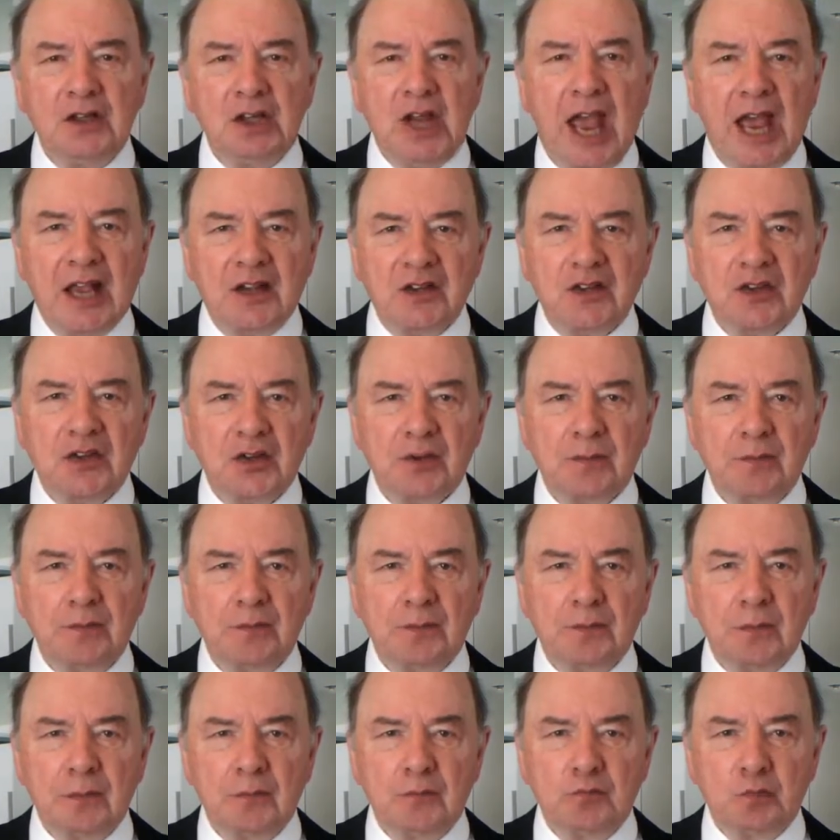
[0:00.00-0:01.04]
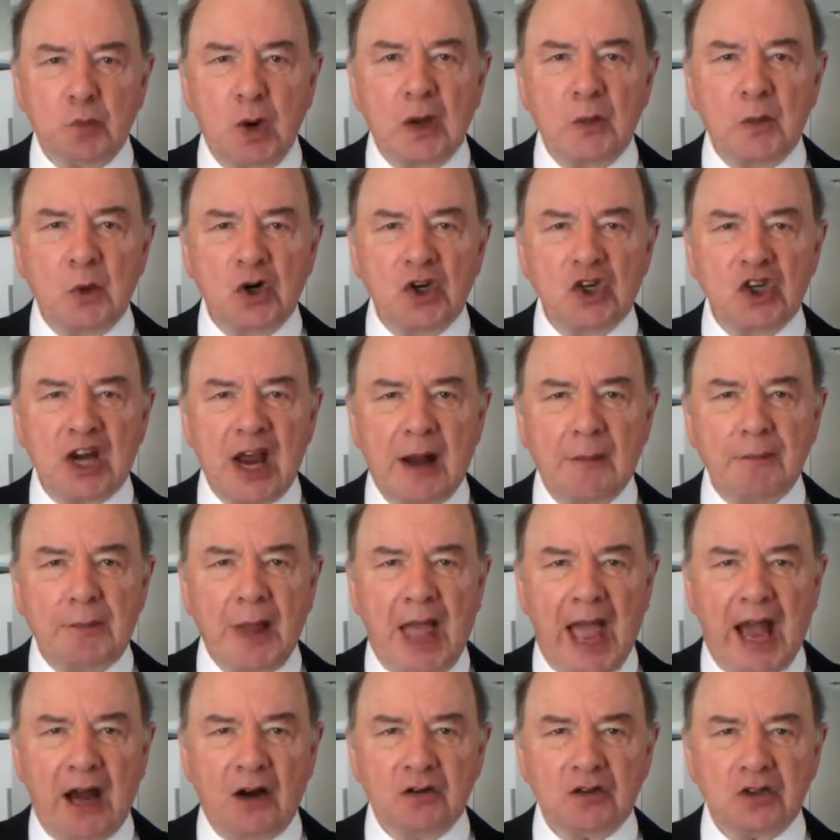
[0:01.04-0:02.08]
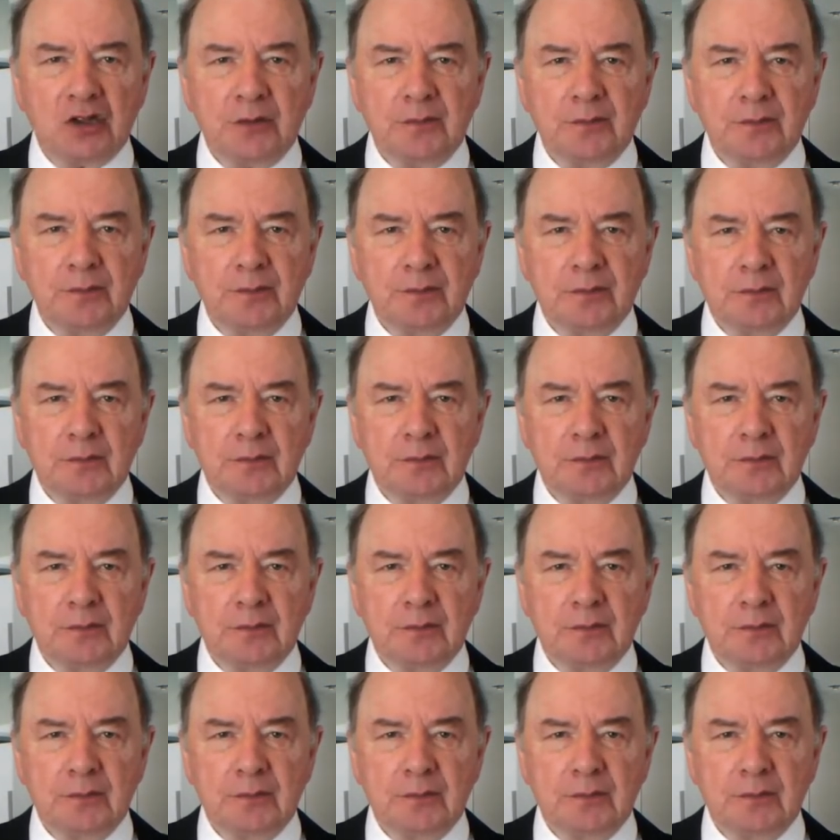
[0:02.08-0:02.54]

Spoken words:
"Yes, we will jump out